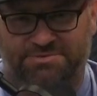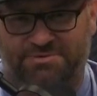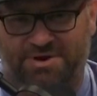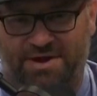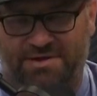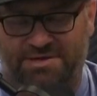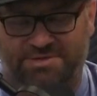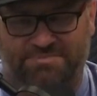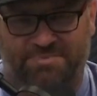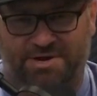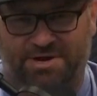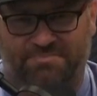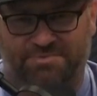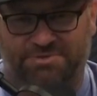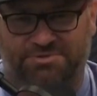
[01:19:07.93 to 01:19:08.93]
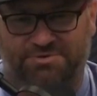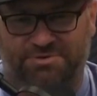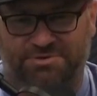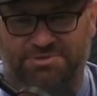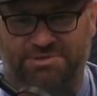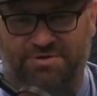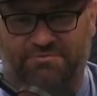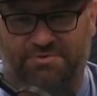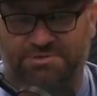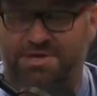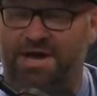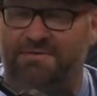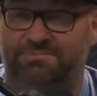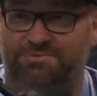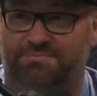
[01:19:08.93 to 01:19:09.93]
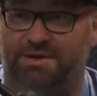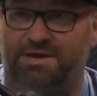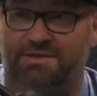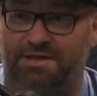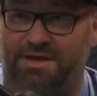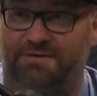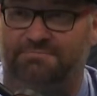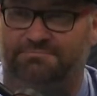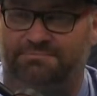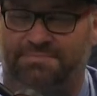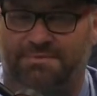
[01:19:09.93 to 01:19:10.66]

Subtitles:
been up this road several times by then.